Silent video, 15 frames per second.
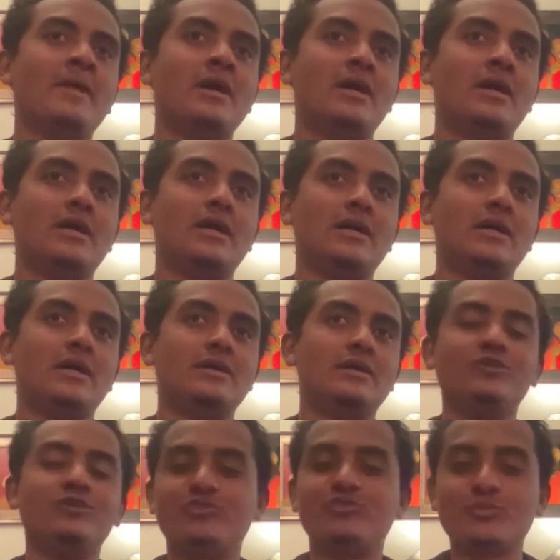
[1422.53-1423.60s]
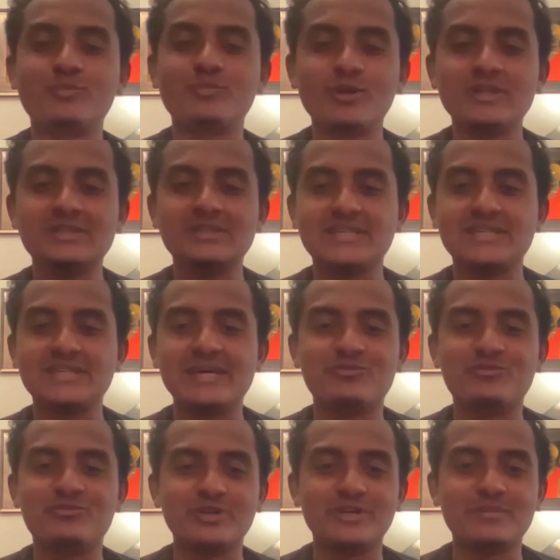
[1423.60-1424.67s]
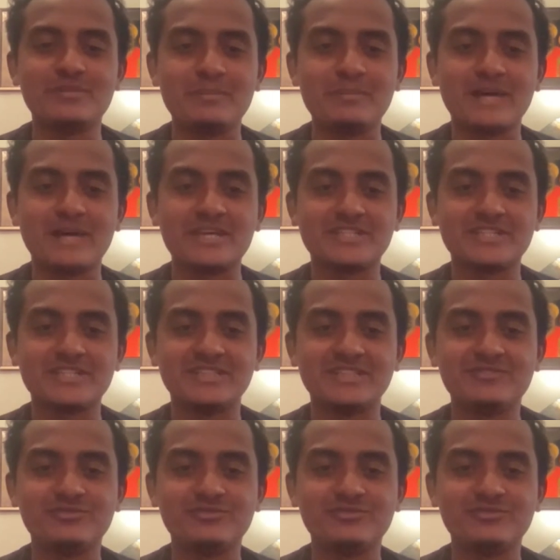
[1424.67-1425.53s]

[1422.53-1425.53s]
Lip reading: Football is a game fueled by passion.